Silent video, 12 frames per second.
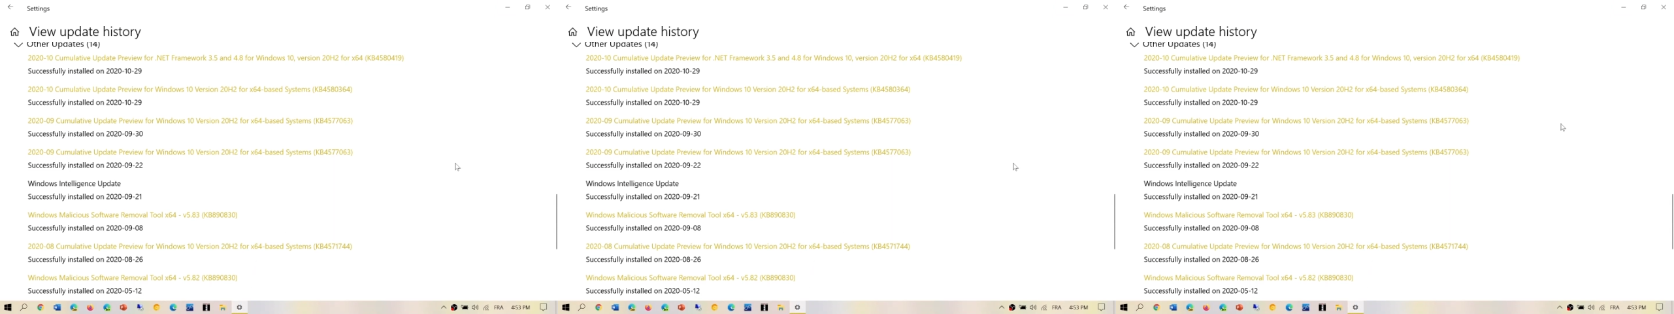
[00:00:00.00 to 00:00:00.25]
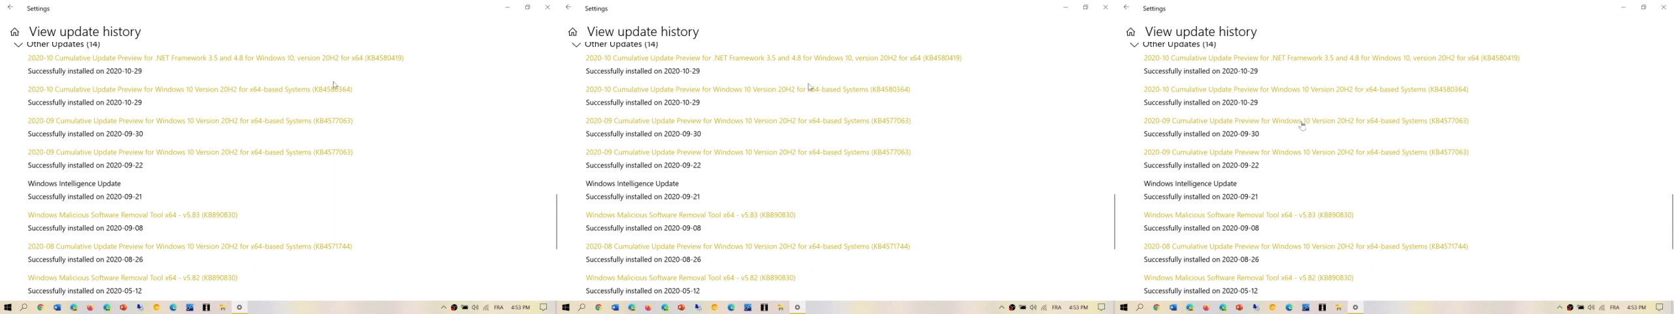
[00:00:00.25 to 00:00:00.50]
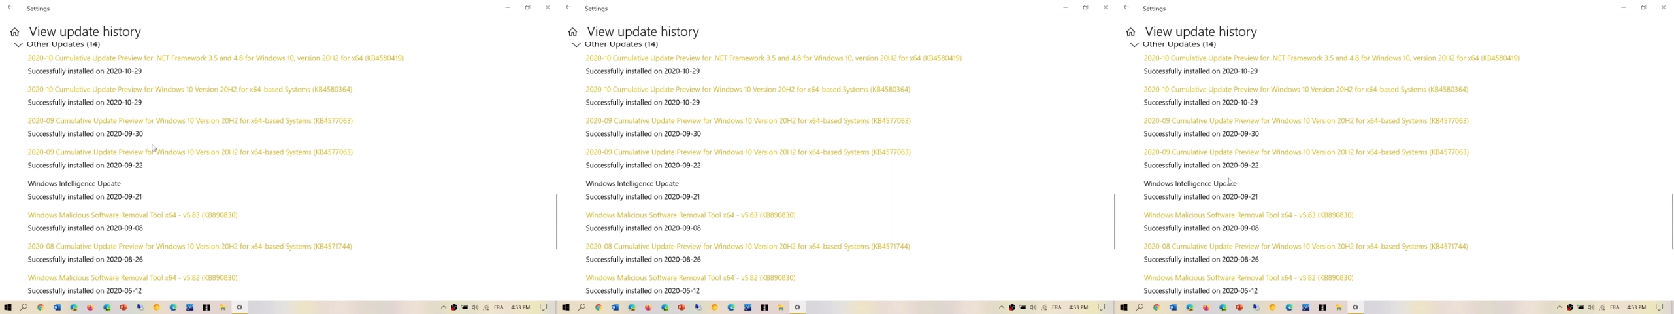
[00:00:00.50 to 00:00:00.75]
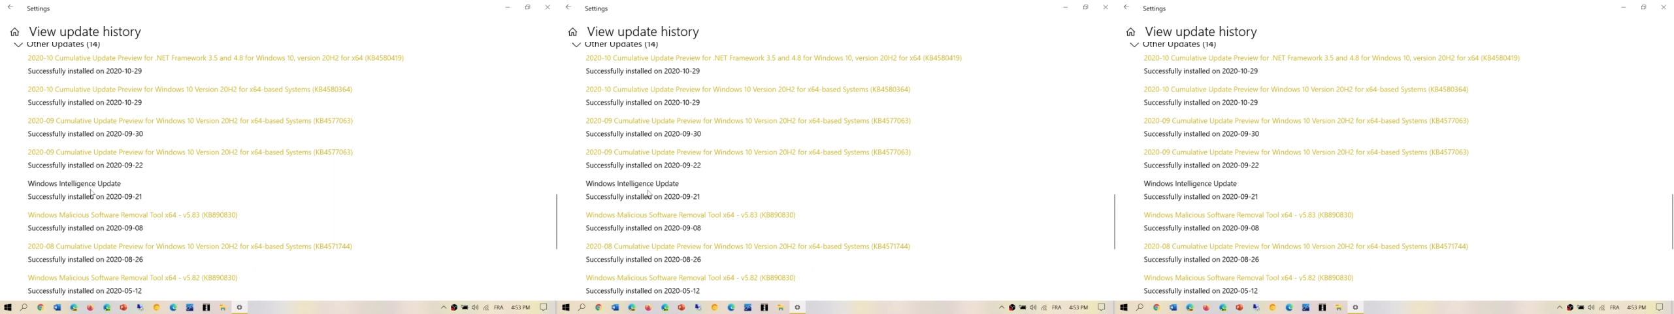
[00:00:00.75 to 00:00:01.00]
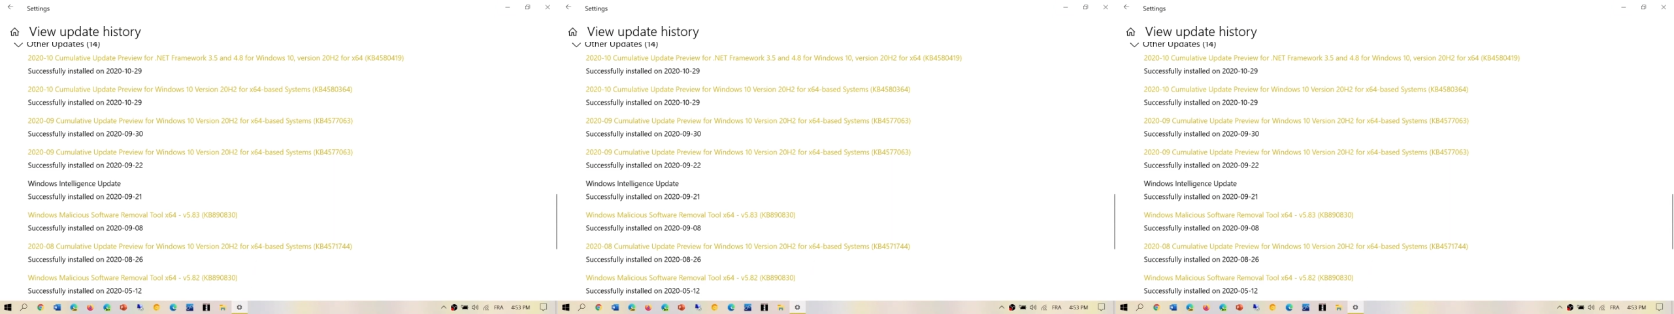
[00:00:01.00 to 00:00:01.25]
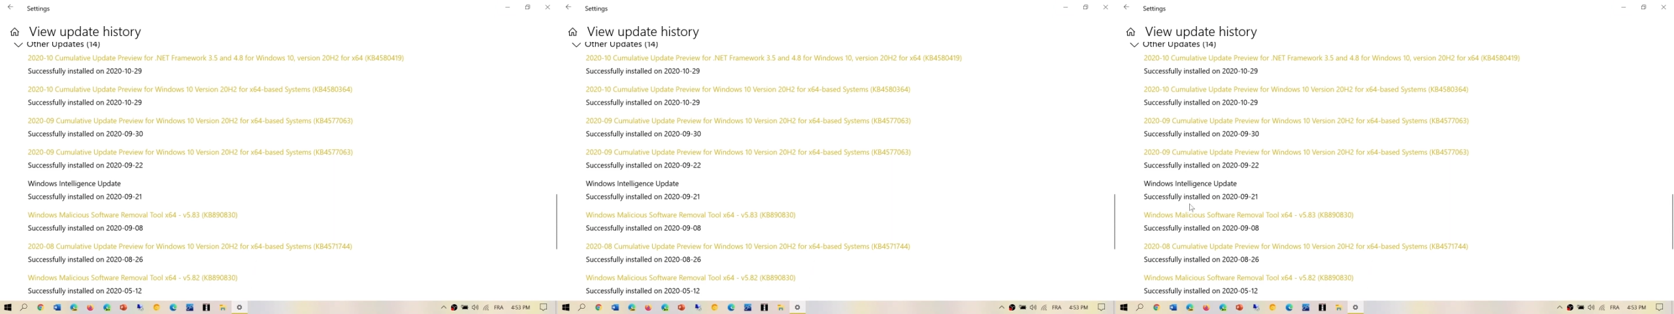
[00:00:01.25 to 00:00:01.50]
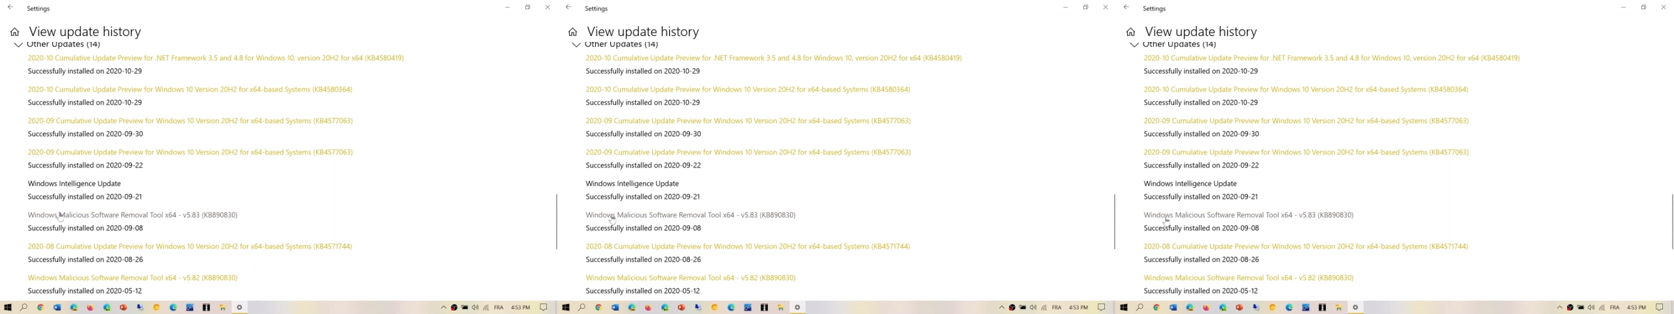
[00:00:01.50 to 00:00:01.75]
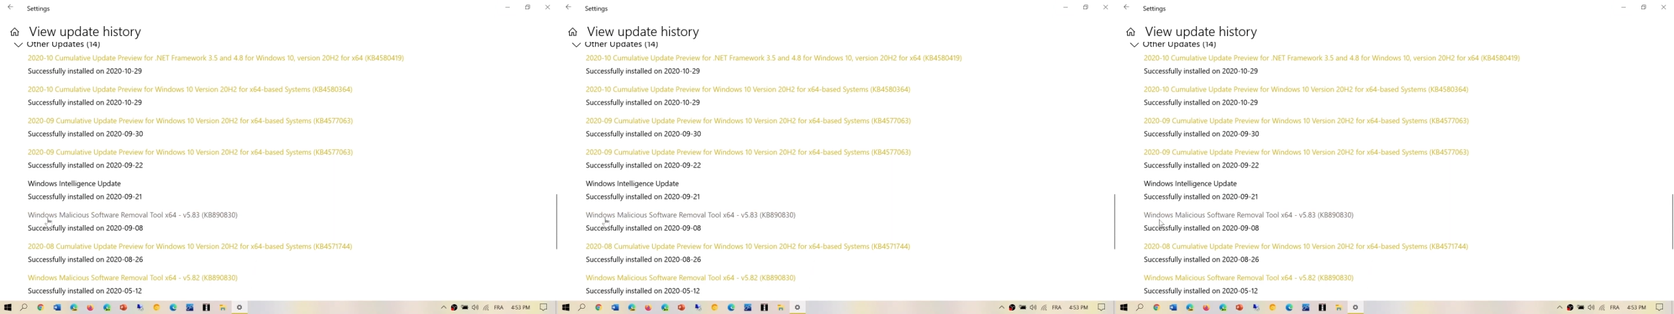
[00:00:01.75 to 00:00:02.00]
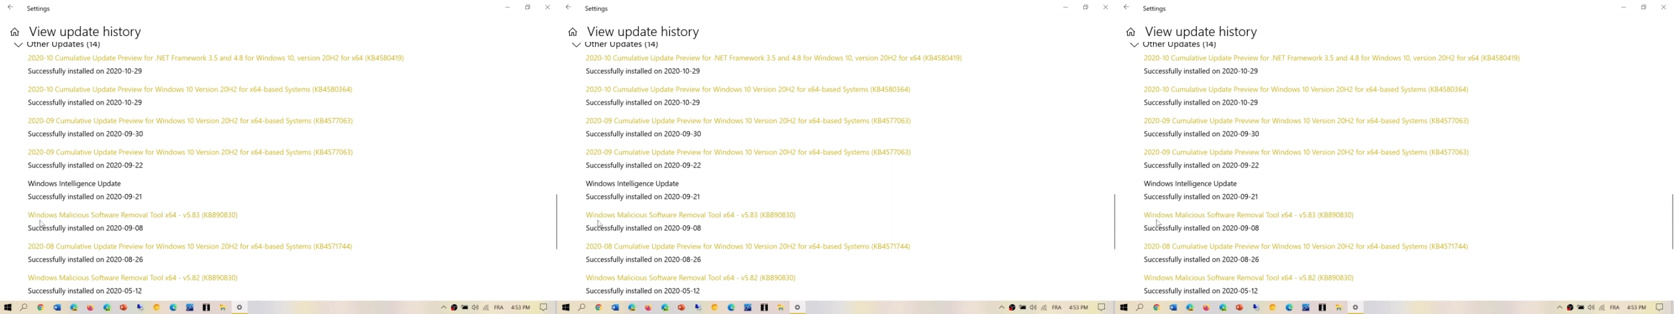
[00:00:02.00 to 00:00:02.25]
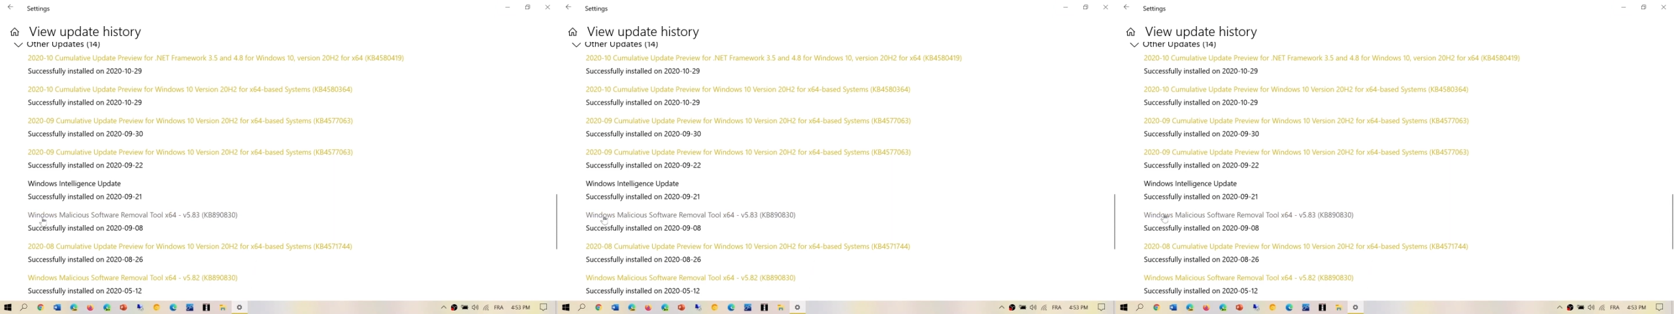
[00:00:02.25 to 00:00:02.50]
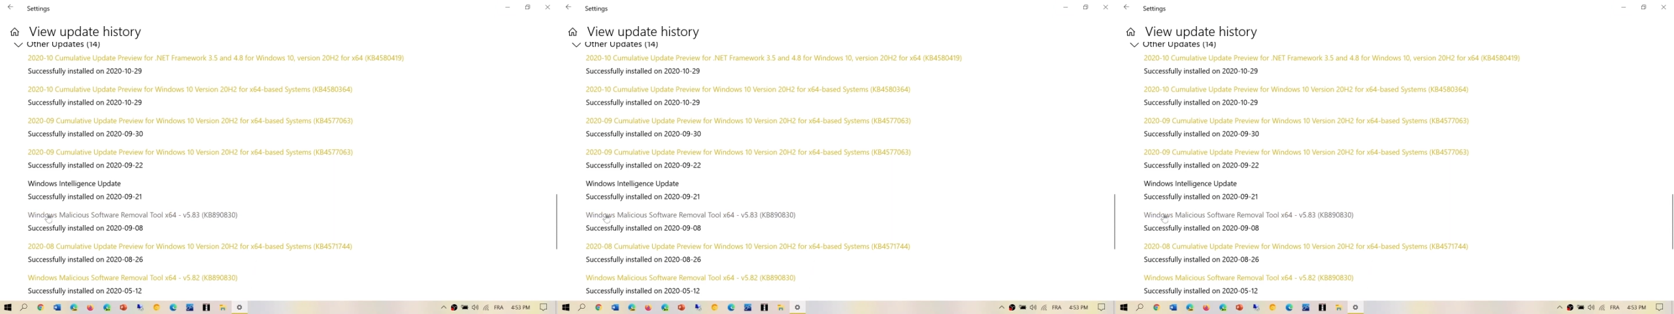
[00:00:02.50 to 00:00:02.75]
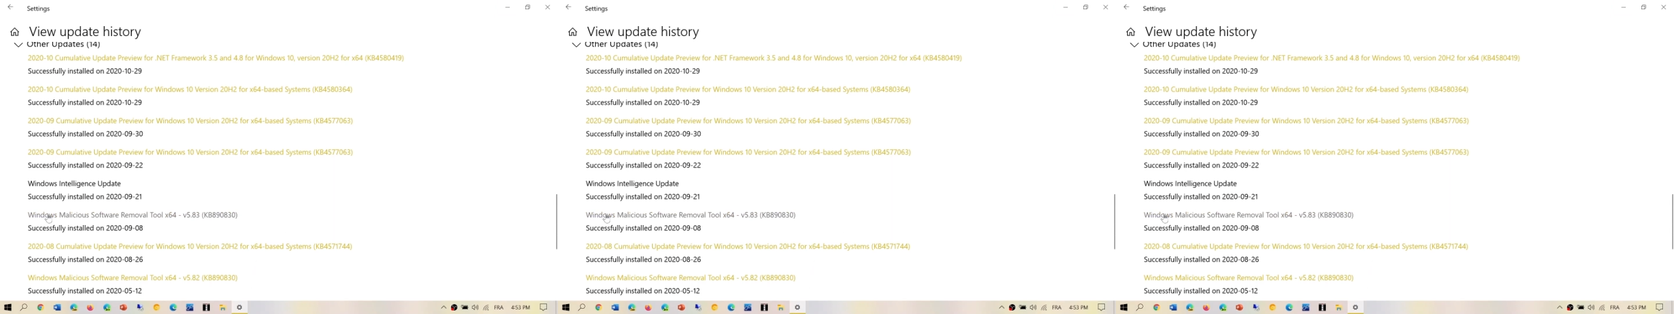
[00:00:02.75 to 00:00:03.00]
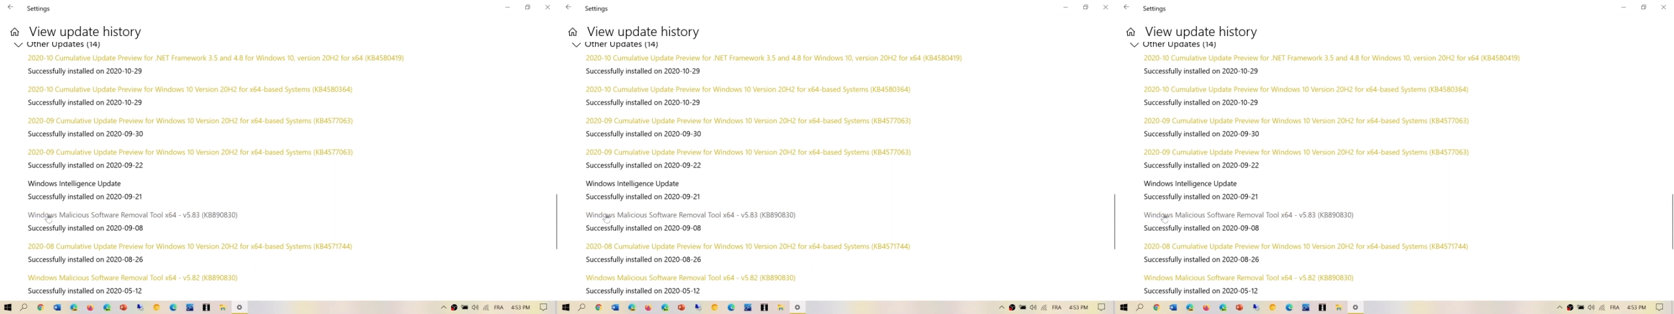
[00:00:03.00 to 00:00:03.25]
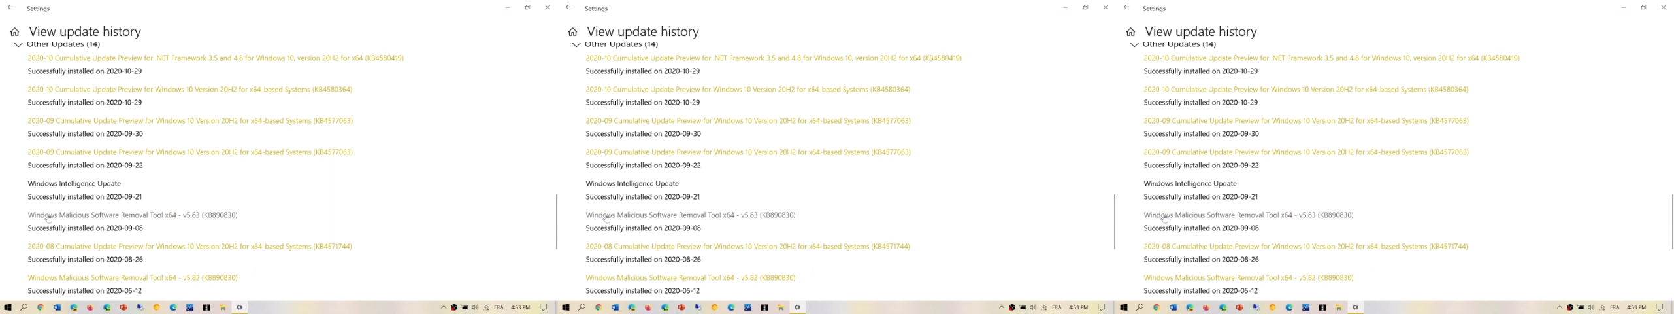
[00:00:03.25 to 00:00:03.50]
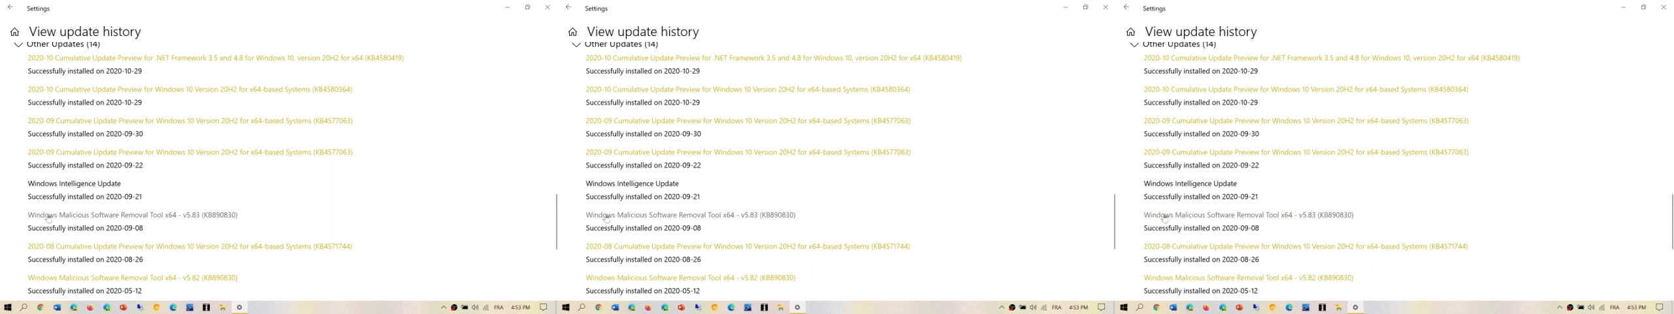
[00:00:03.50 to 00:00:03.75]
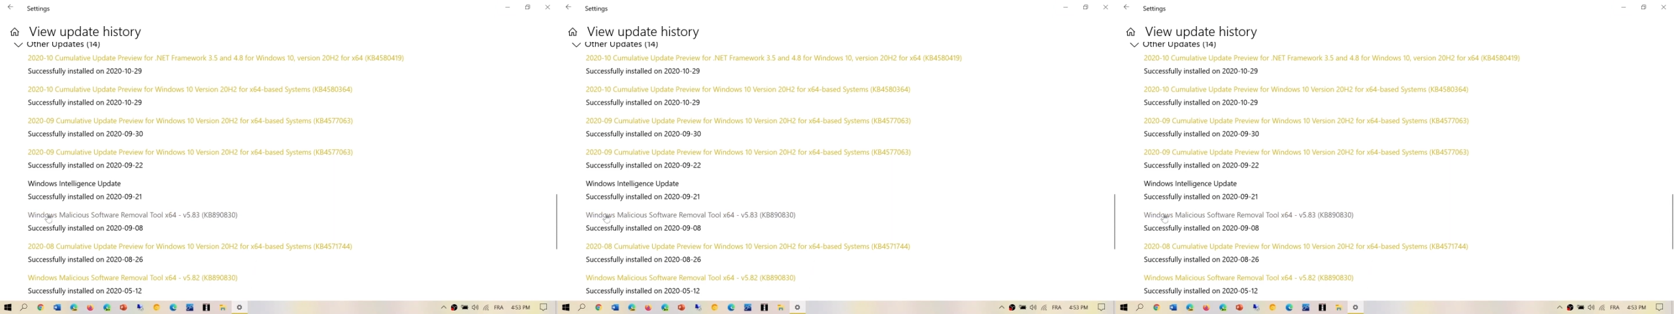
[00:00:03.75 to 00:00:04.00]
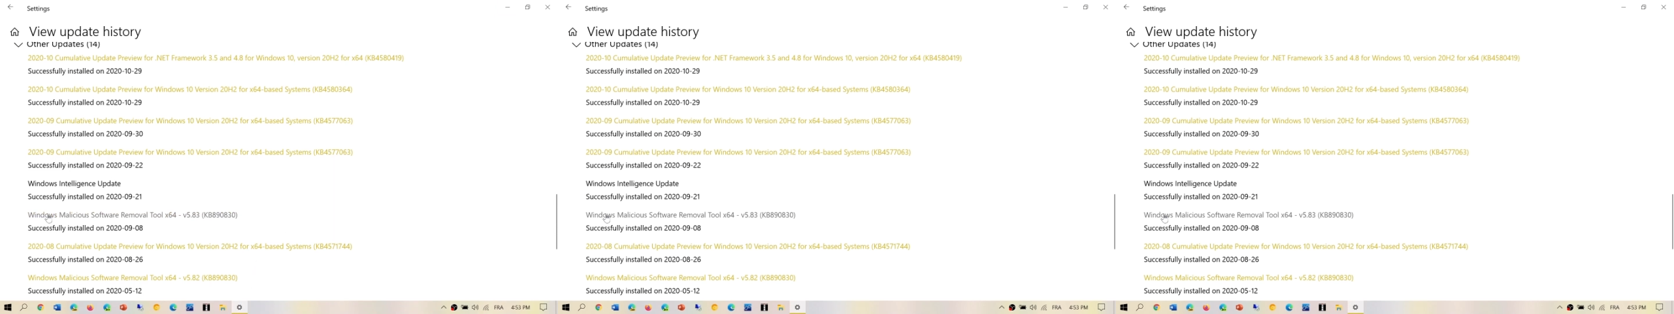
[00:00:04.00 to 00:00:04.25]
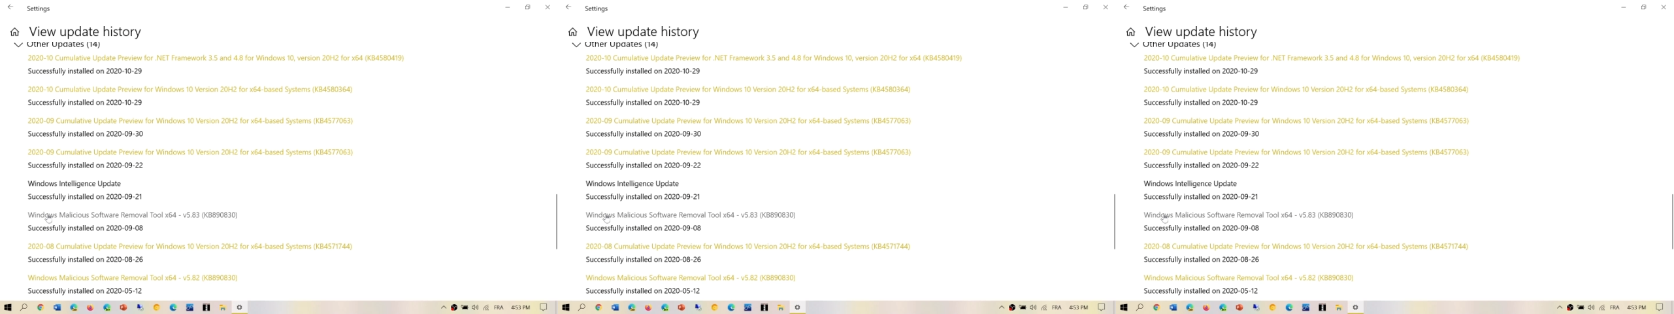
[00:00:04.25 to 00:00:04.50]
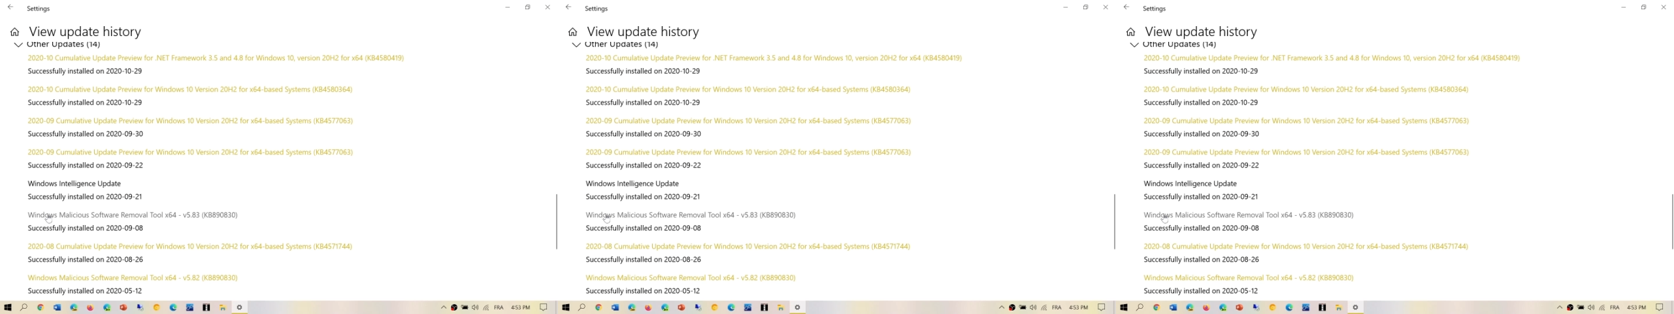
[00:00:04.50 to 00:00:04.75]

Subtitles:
[unreadable: no face in view]